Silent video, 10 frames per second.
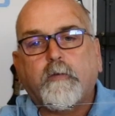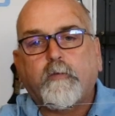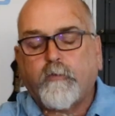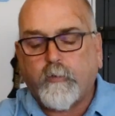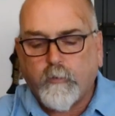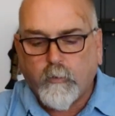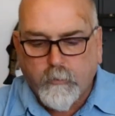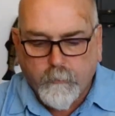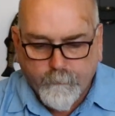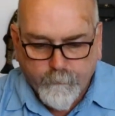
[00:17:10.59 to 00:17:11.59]
through the
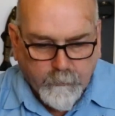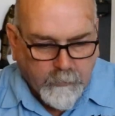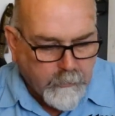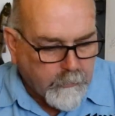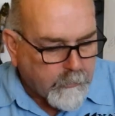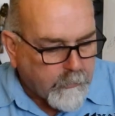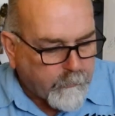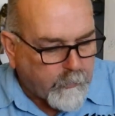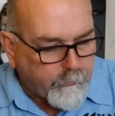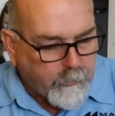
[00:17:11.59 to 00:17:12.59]
hook.
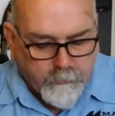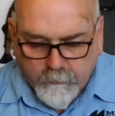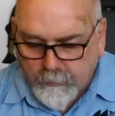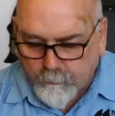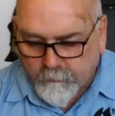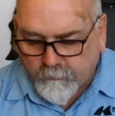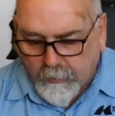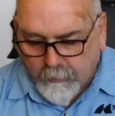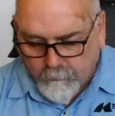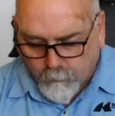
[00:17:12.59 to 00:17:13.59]
Then I'm going to take my
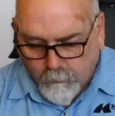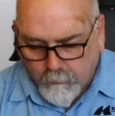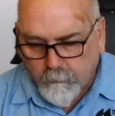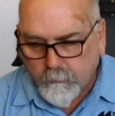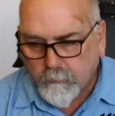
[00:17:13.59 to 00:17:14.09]
second hook